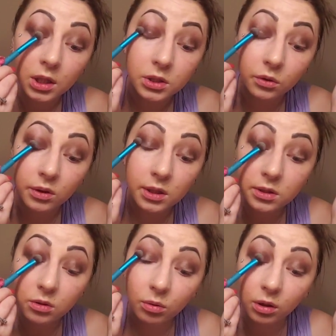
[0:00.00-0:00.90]
So this
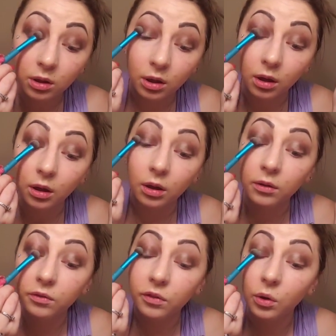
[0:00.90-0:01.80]
you want to
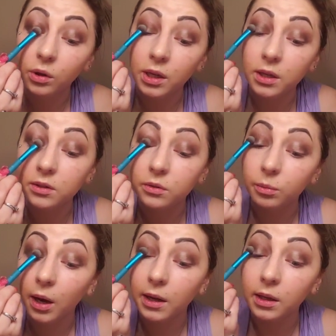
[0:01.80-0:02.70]
focus
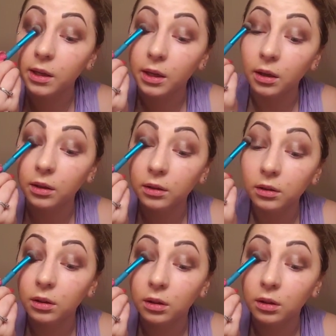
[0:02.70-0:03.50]
right here